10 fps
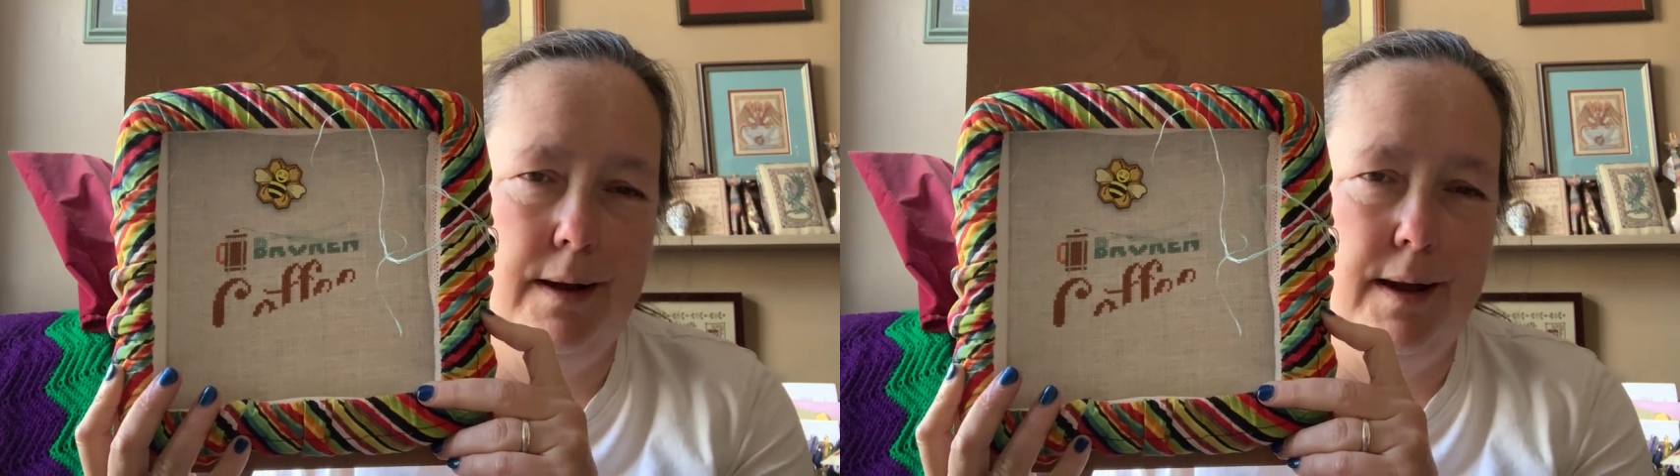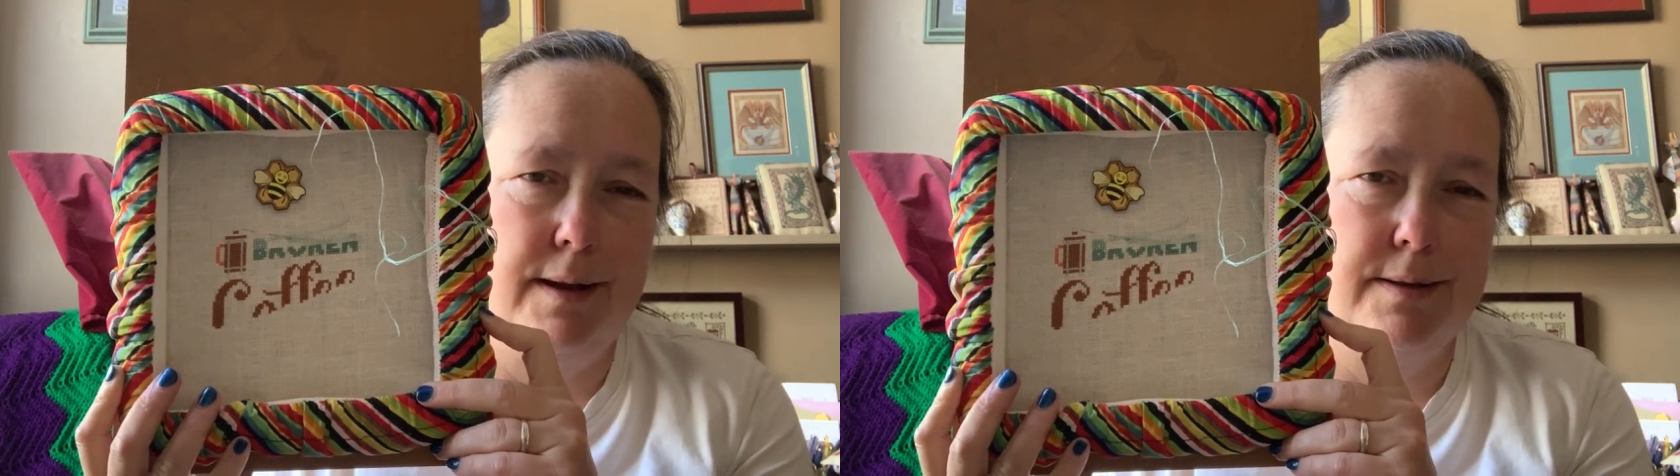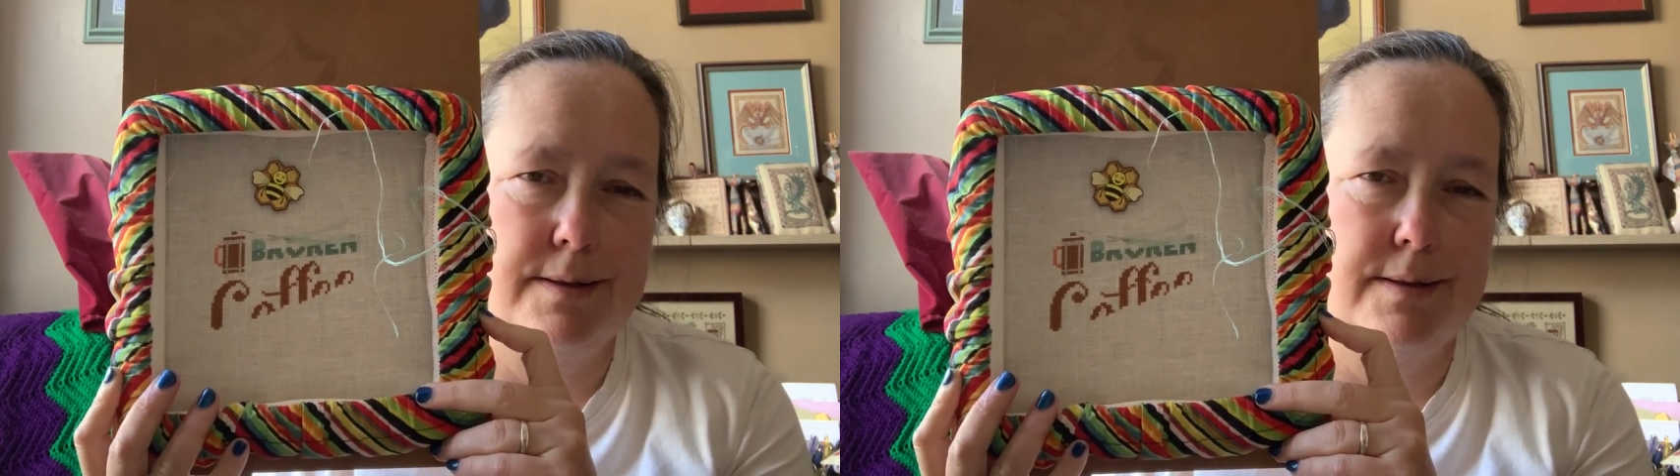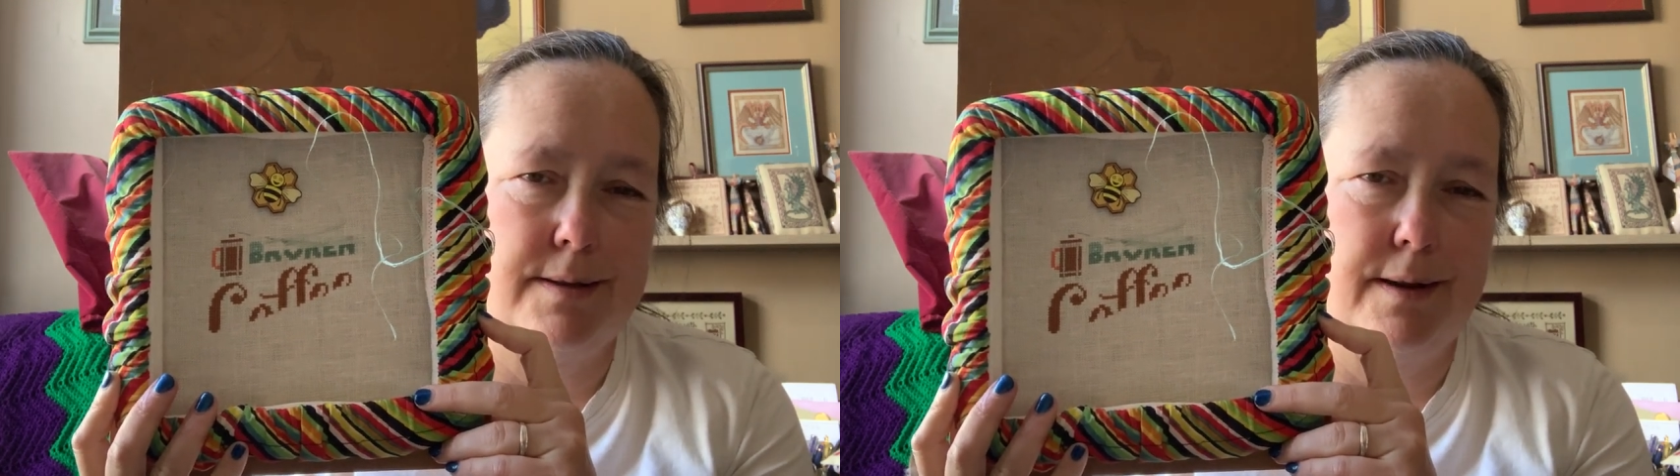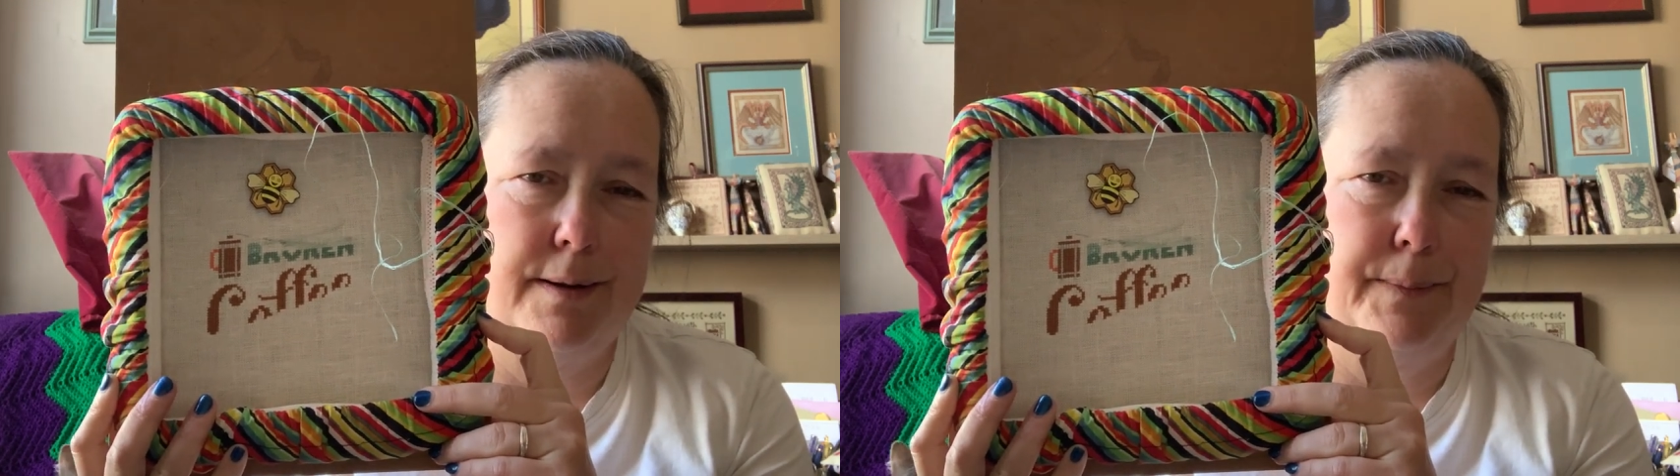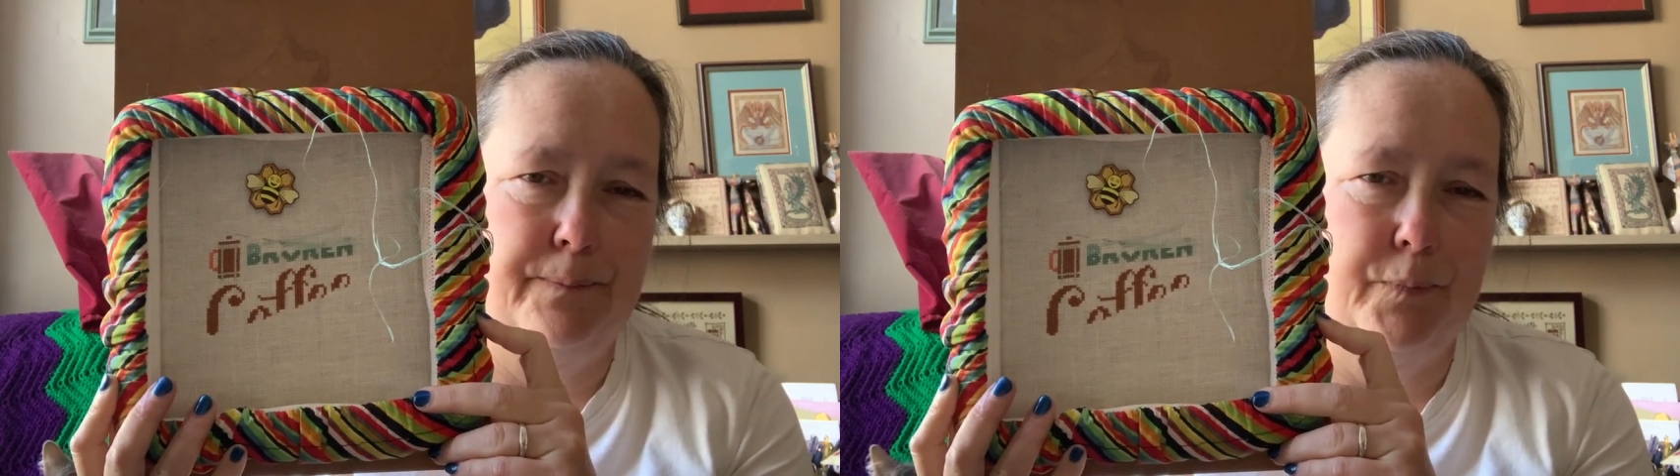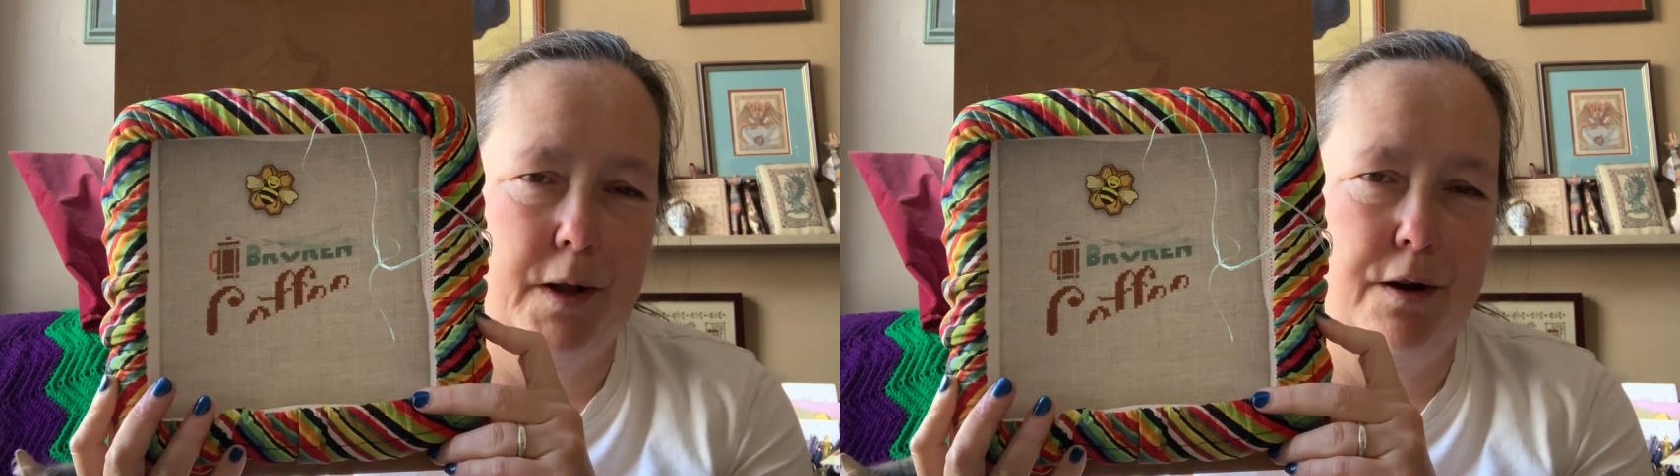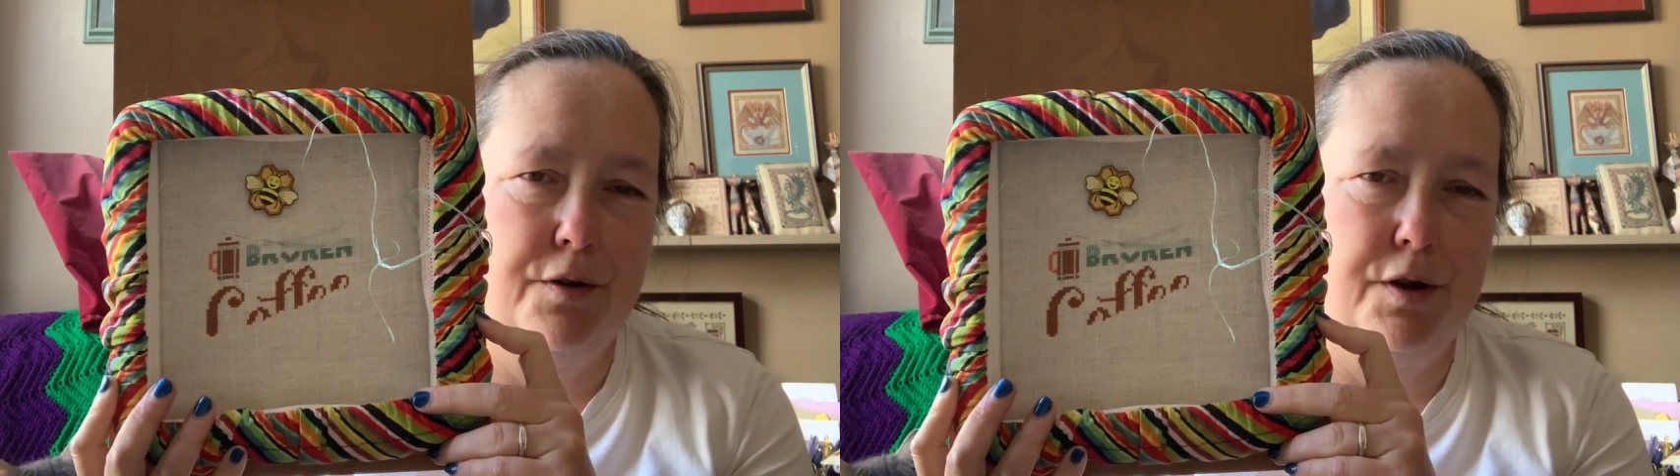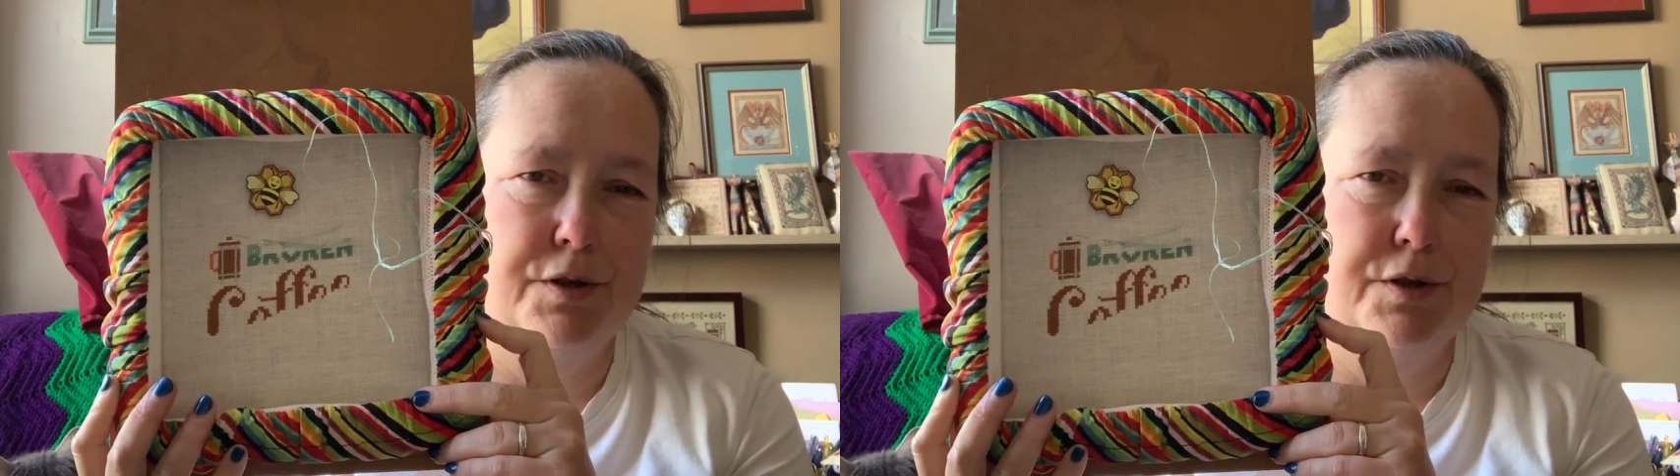It's a nod